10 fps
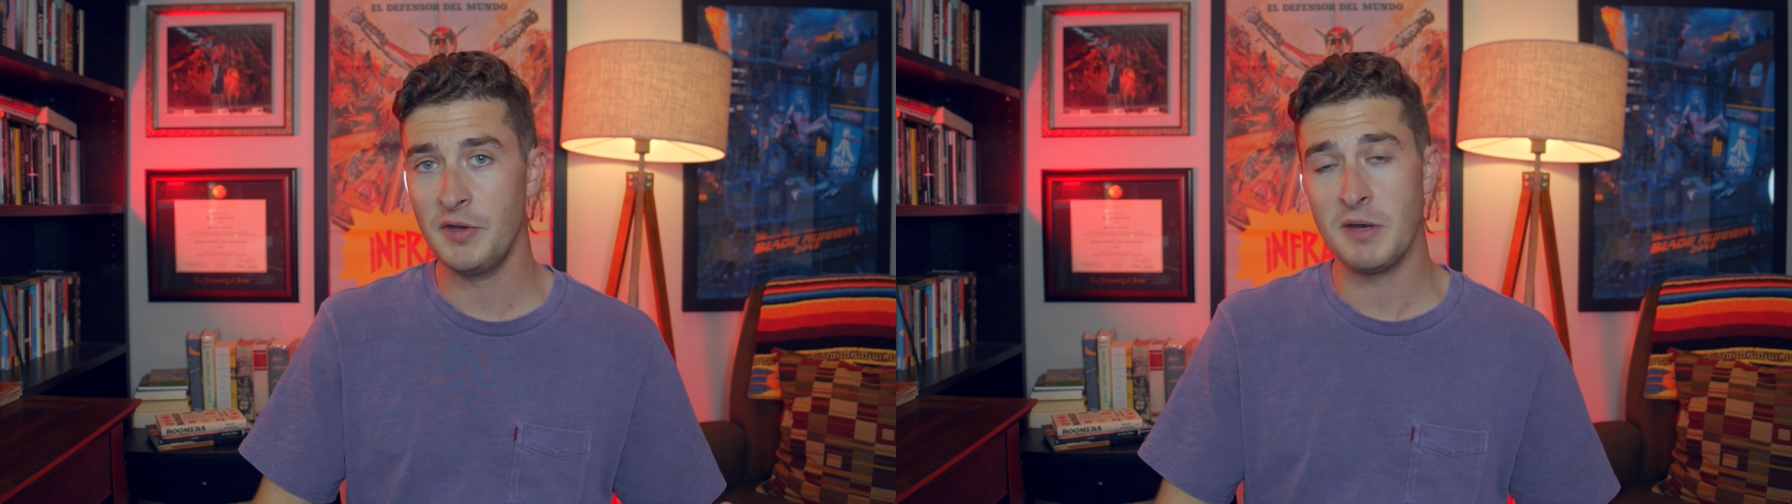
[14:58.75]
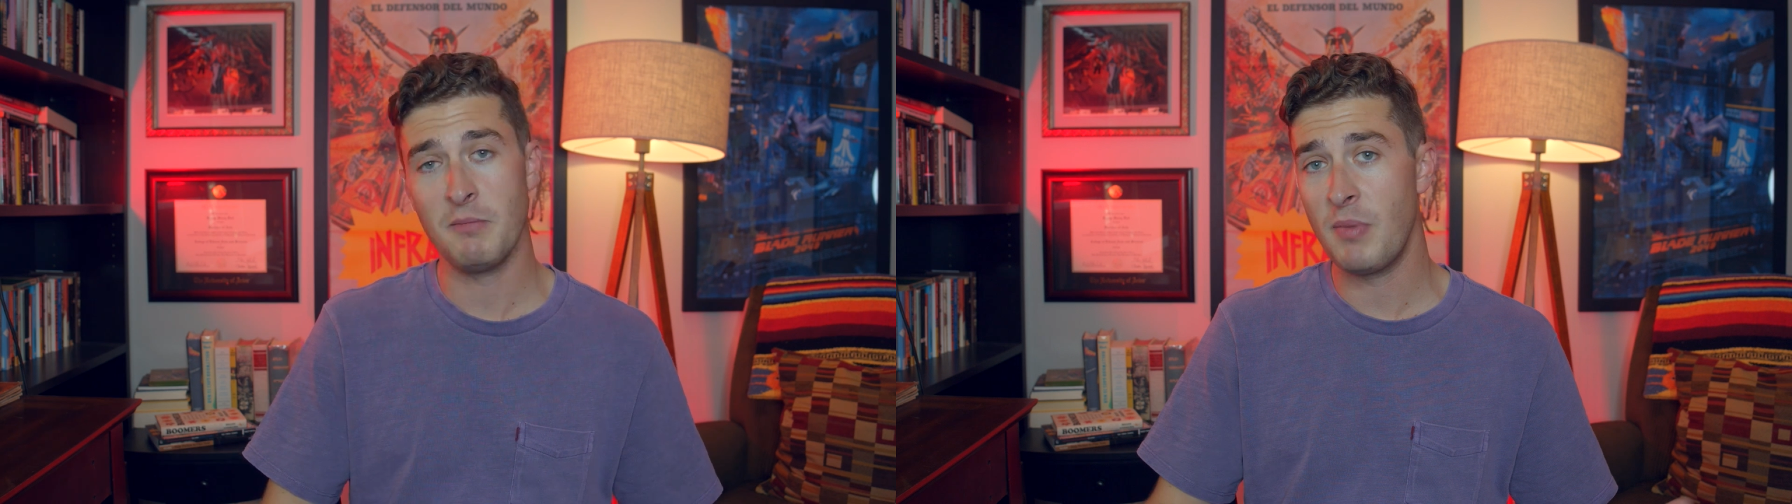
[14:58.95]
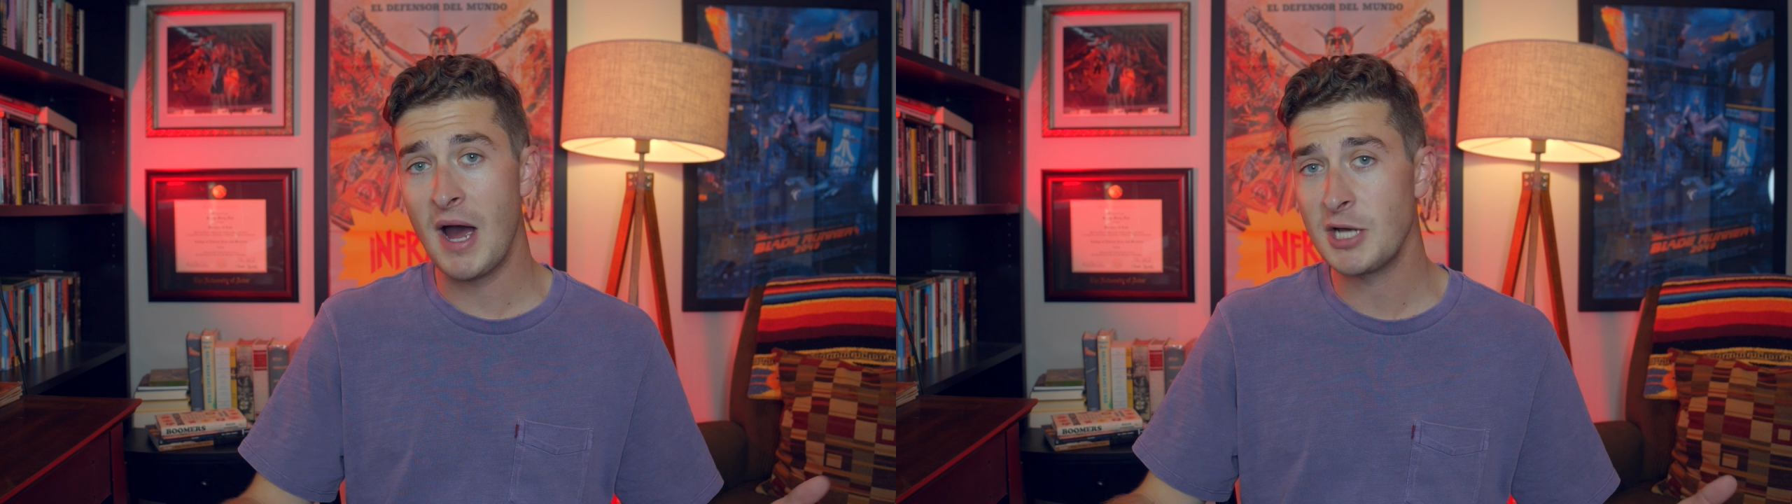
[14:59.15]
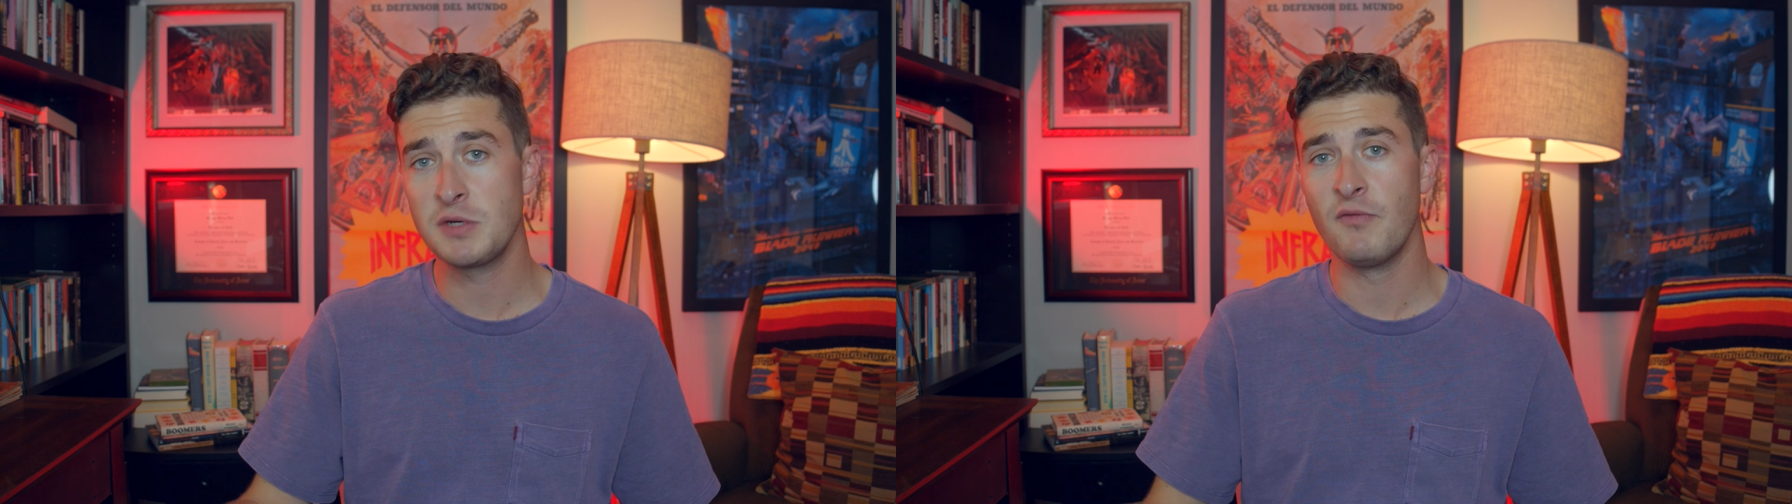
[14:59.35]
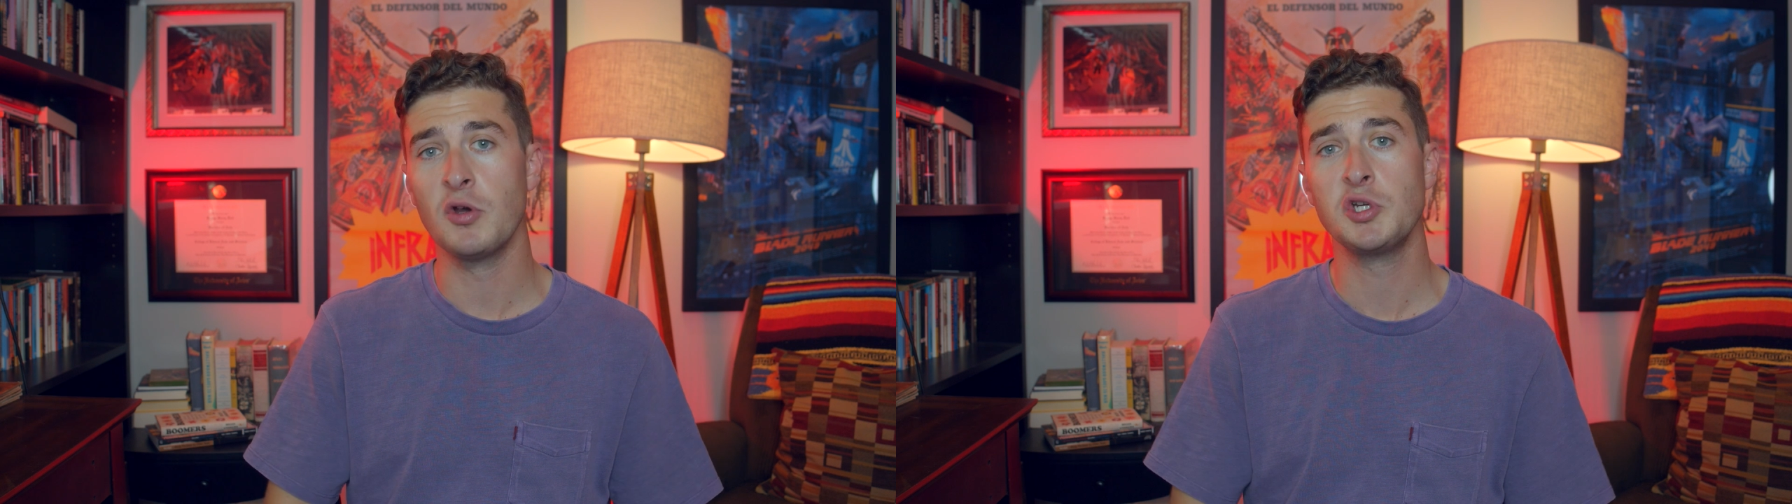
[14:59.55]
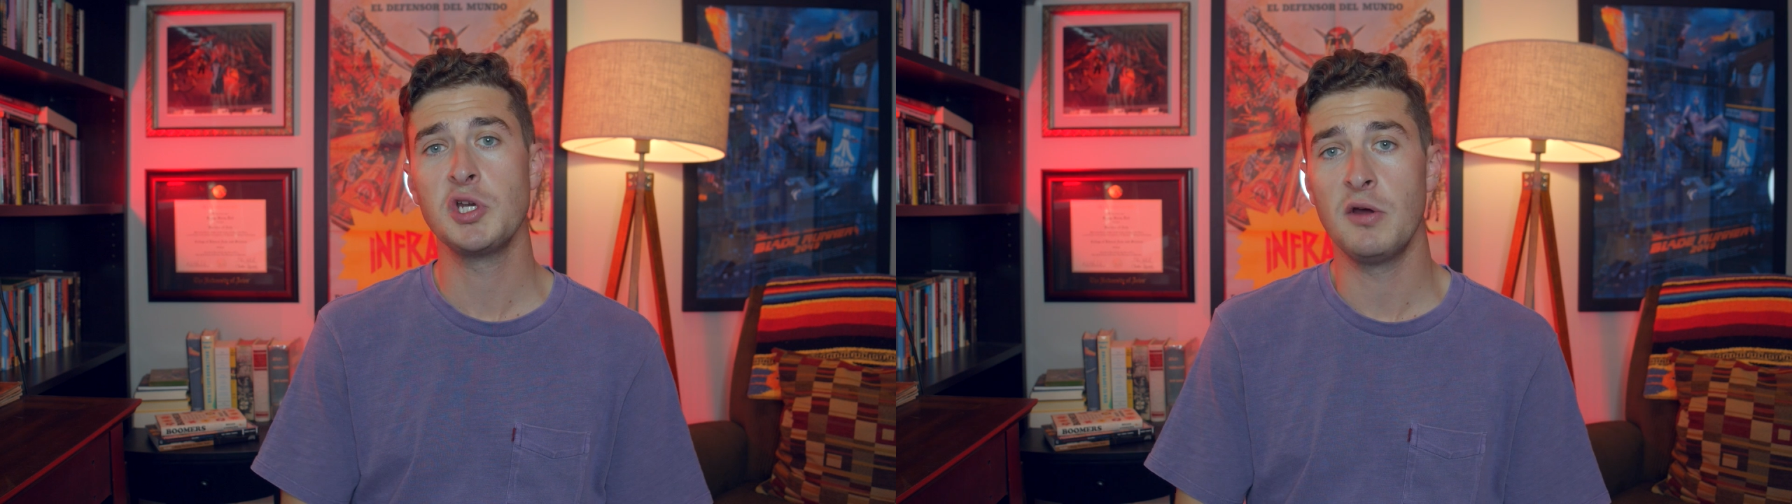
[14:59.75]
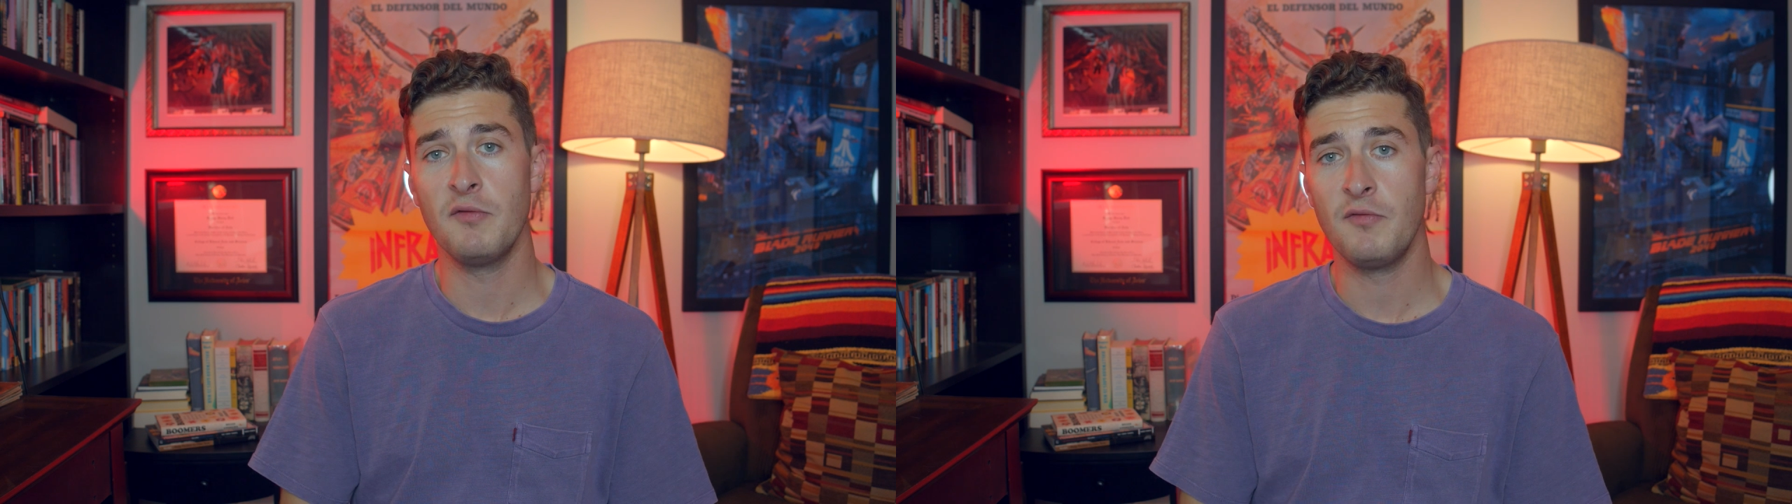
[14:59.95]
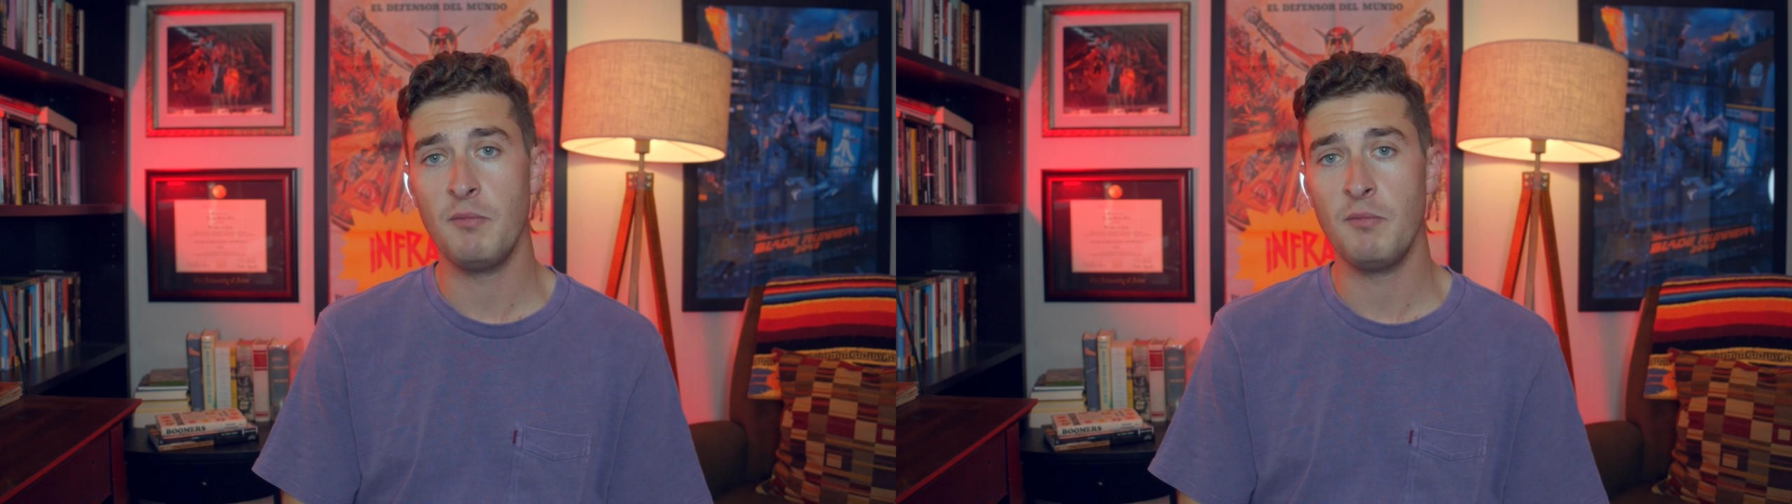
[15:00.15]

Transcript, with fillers: and a botched version of